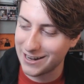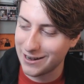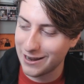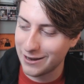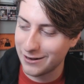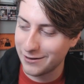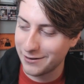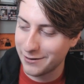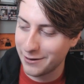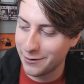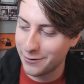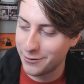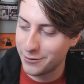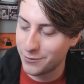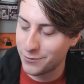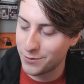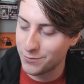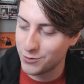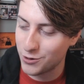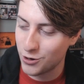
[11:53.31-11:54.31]
I don't
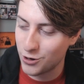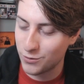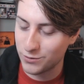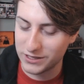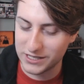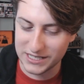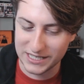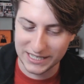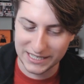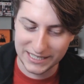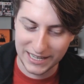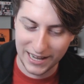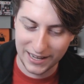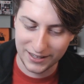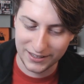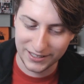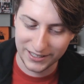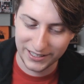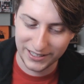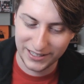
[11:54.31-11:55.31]
know where I'm going with this
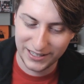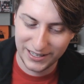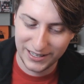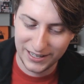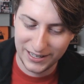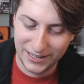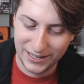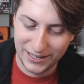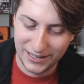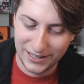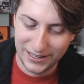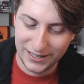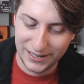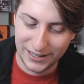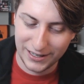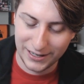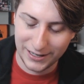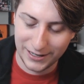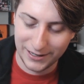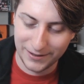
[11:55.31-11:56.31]
exactly.
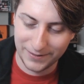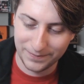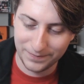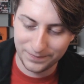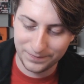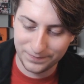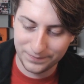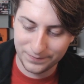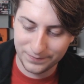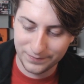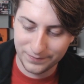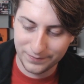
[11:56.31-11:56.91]
Um,